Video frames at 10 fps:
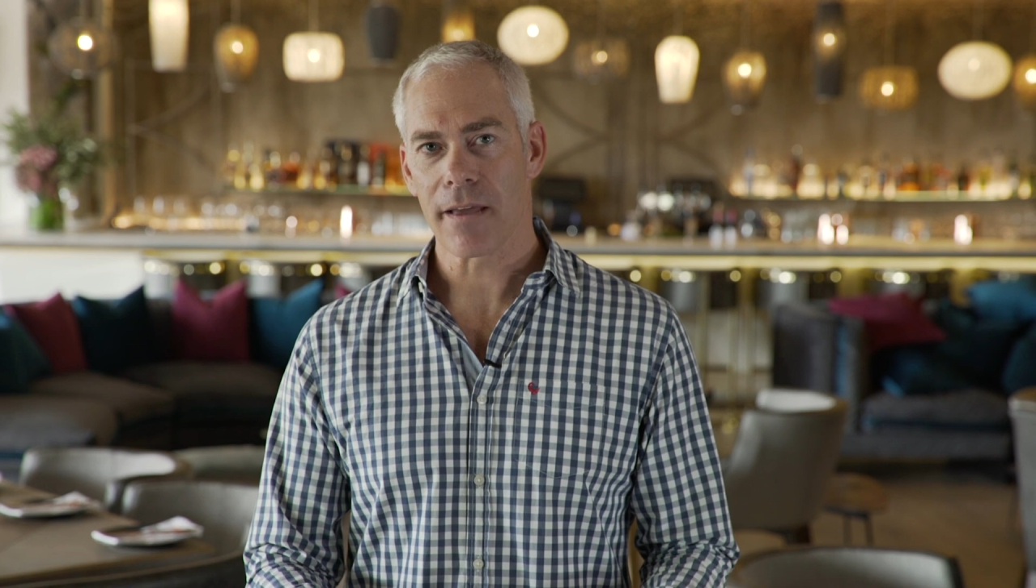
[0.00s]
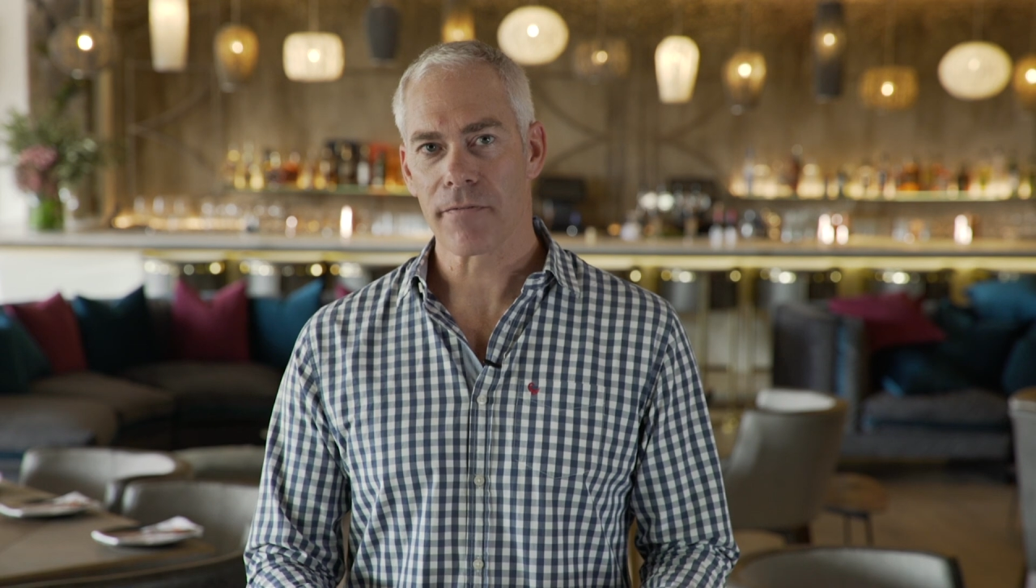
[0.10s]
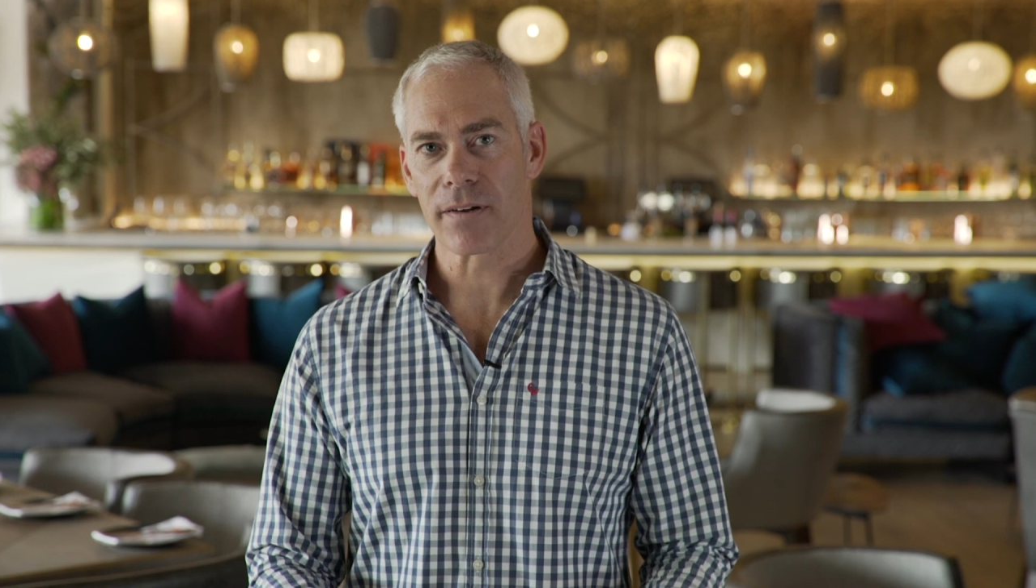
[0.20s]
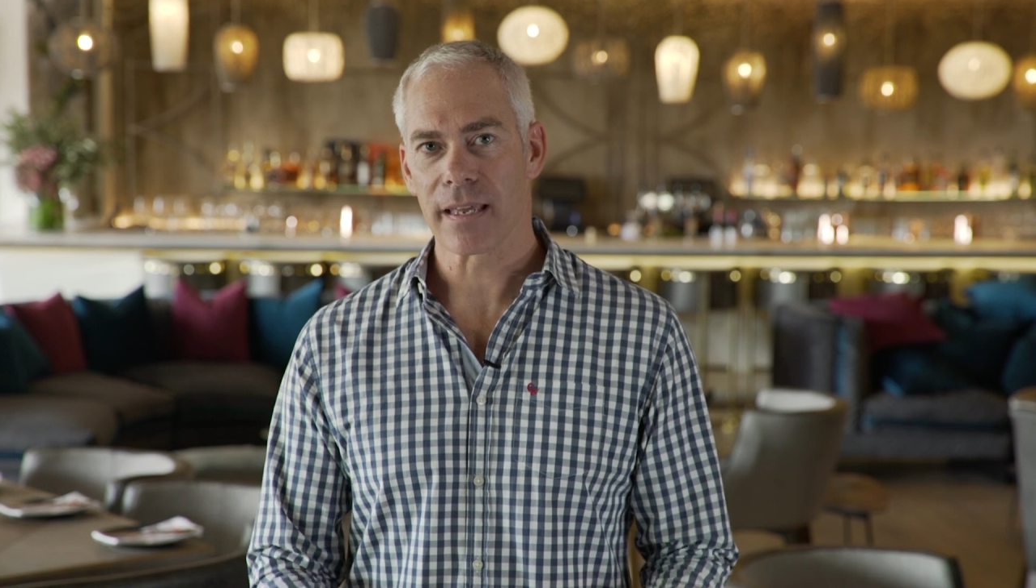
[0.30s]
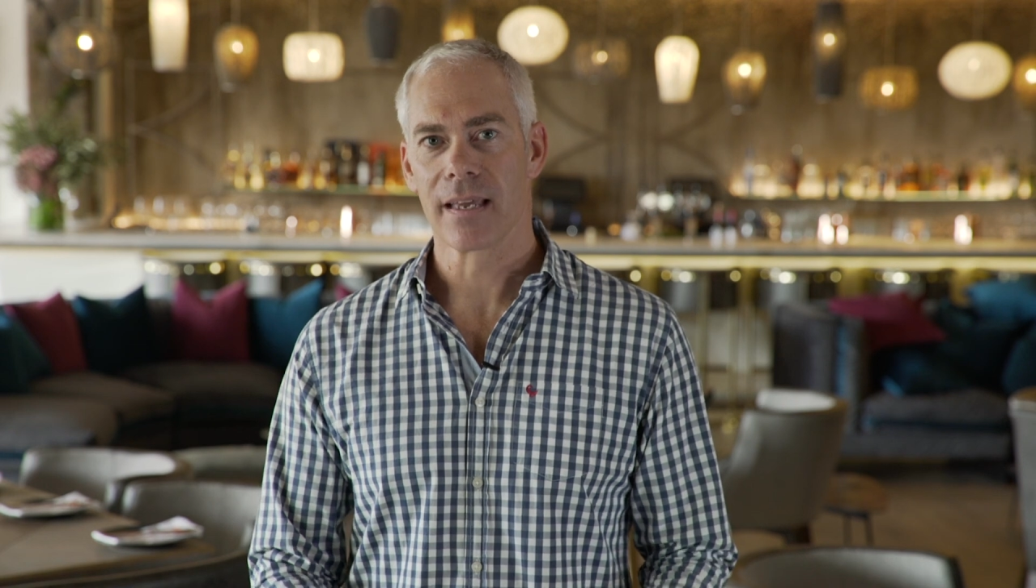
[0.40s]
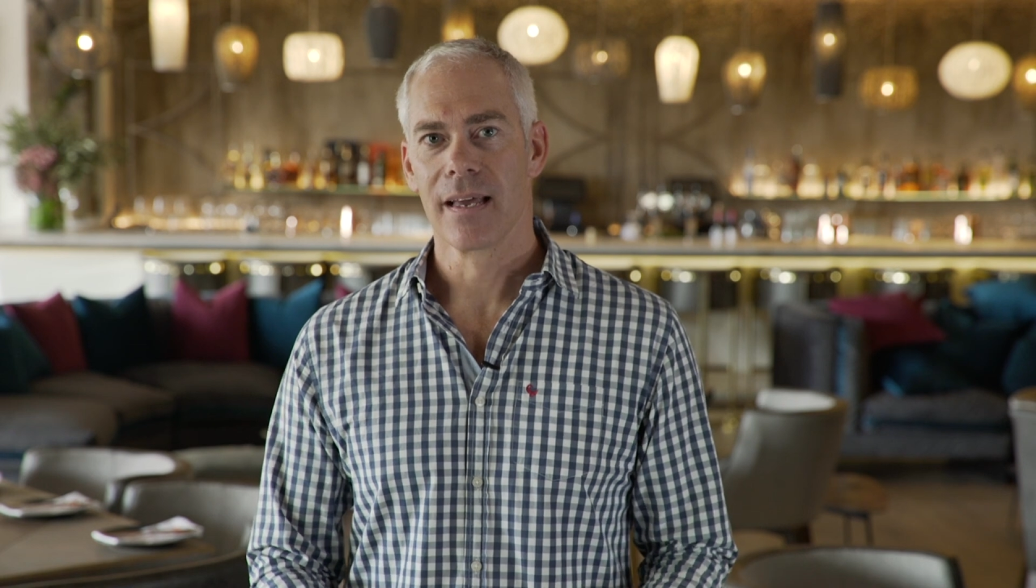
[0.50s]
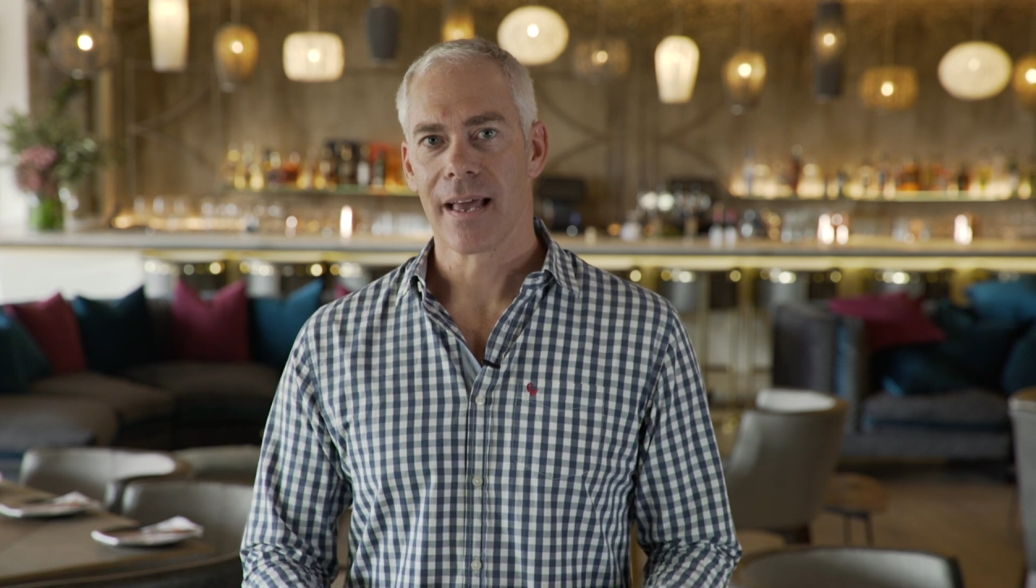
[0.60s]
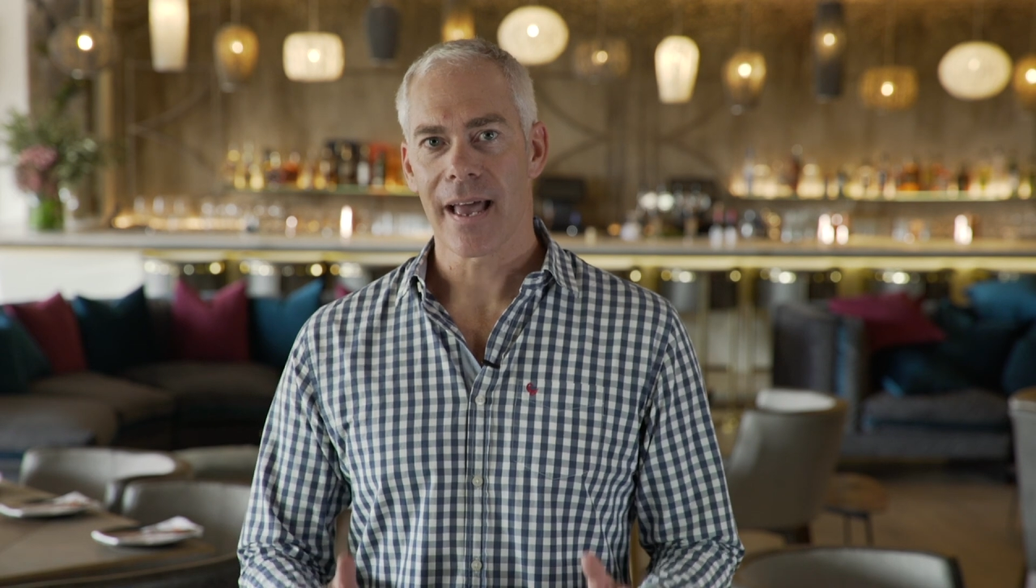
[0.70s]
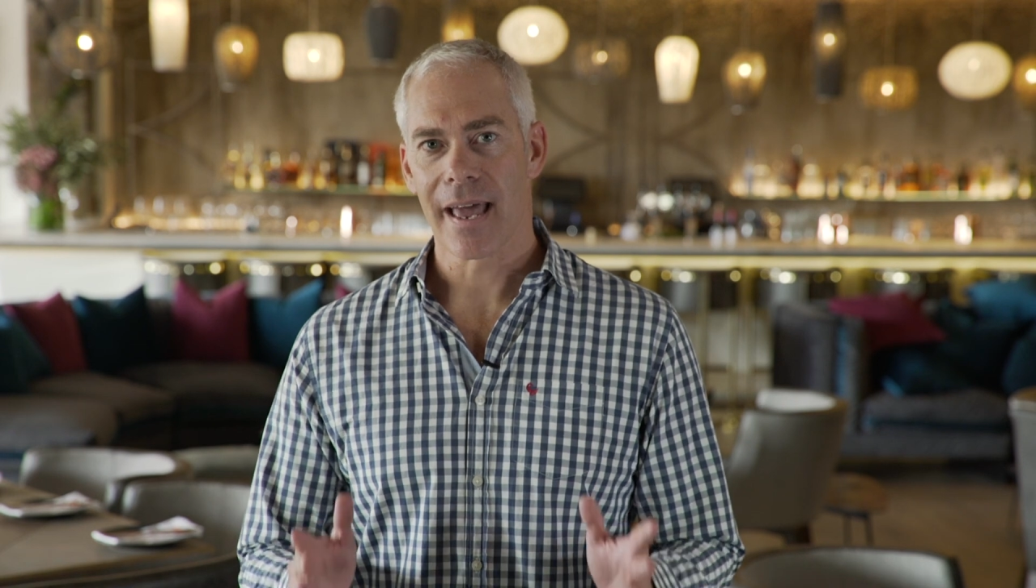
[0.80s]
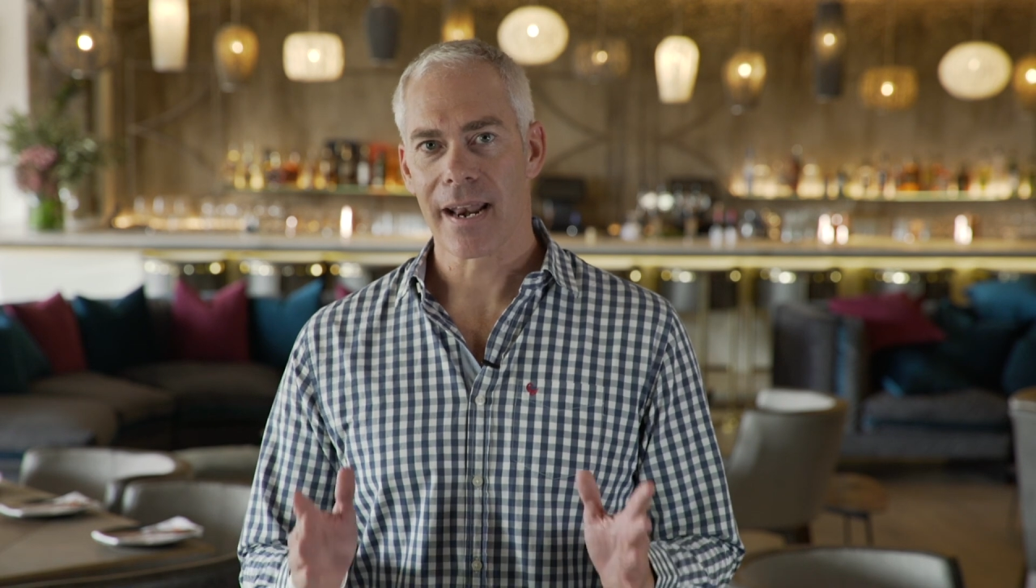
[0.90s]
carefully
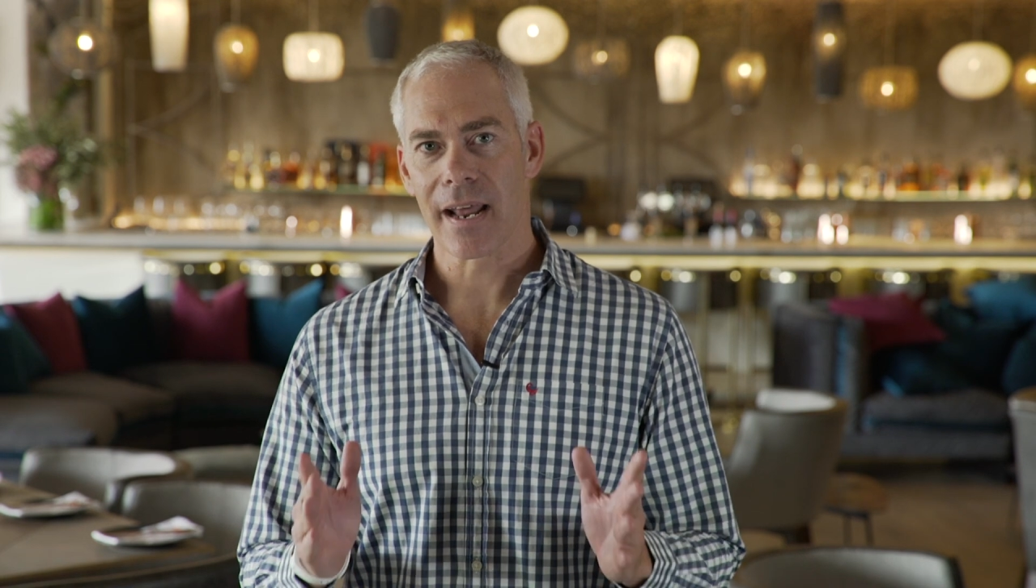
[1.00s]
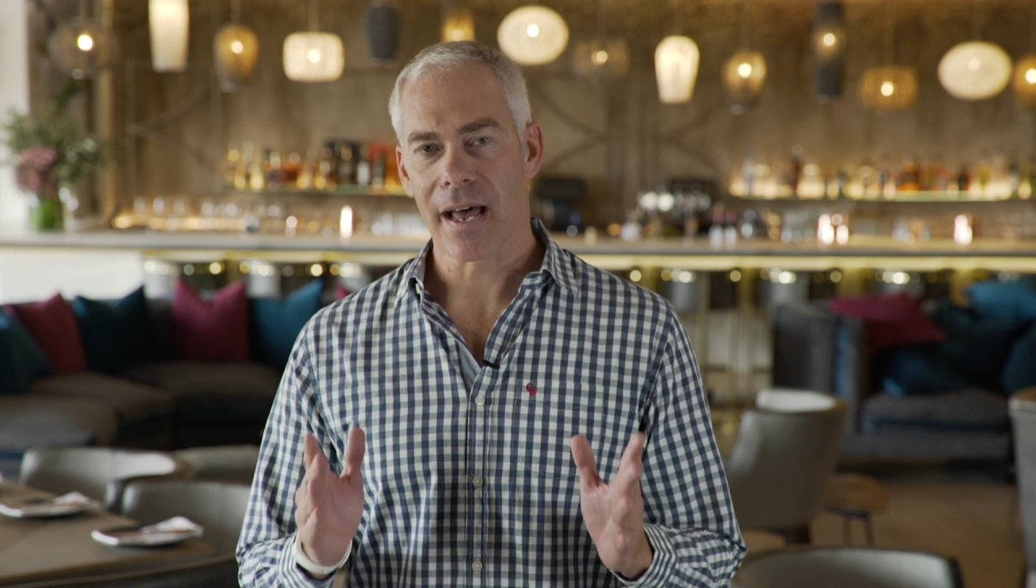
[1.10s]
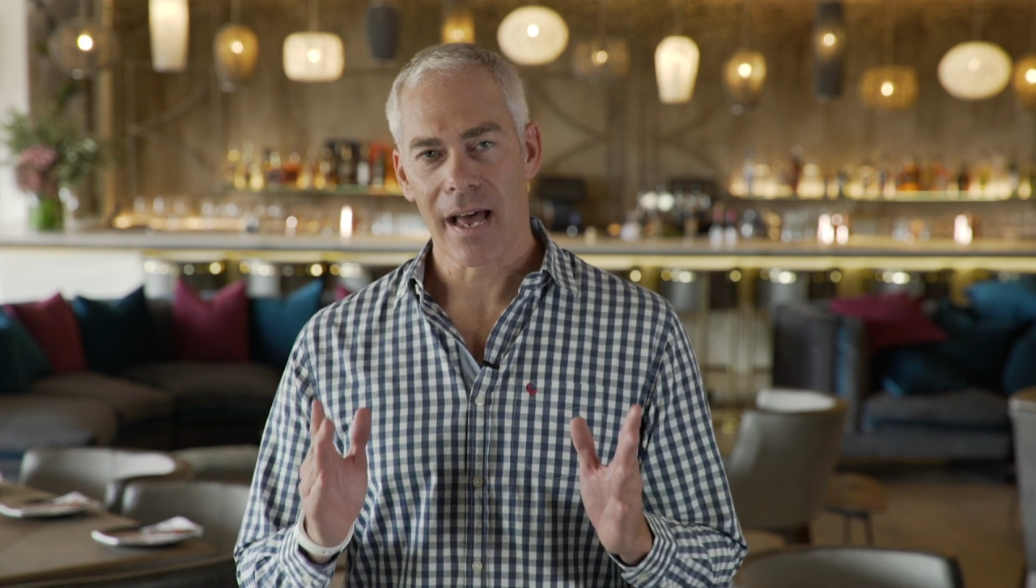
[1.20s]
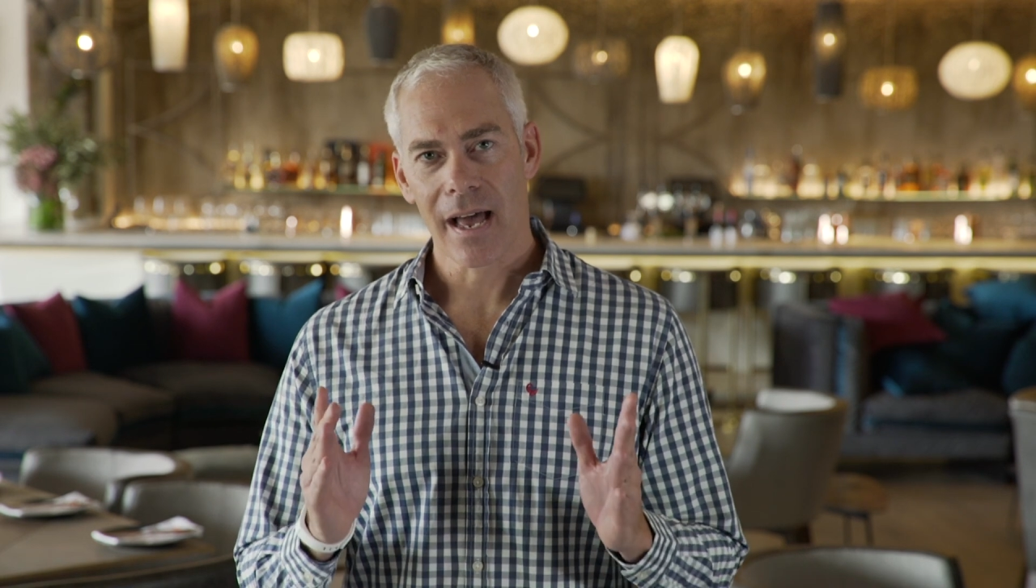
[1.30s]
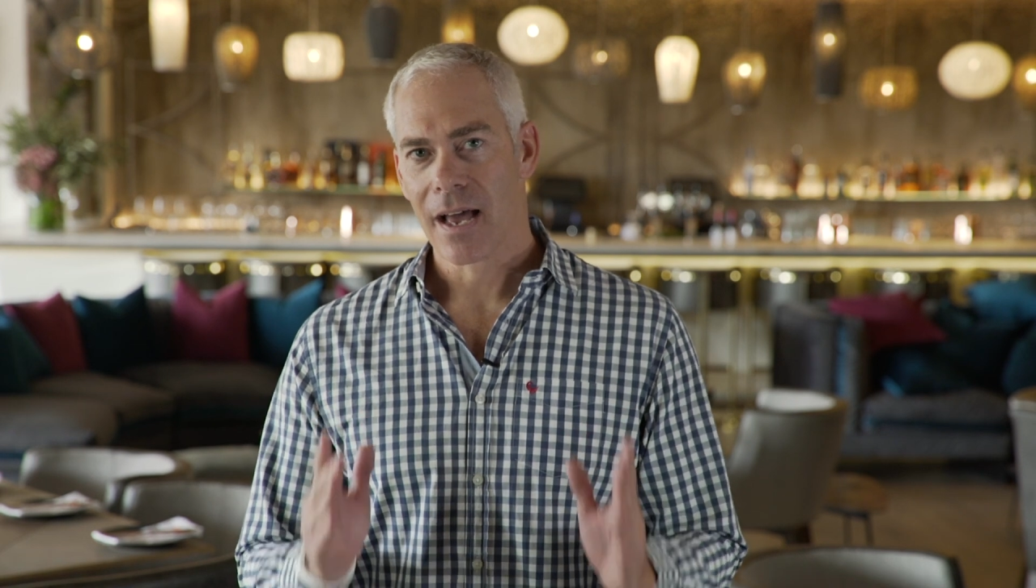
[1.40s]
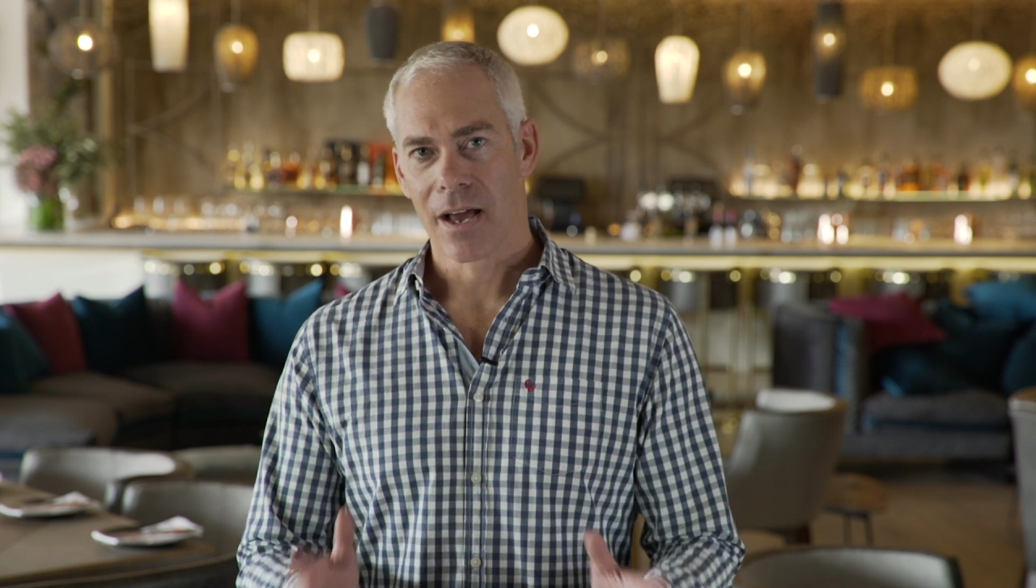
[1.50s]
and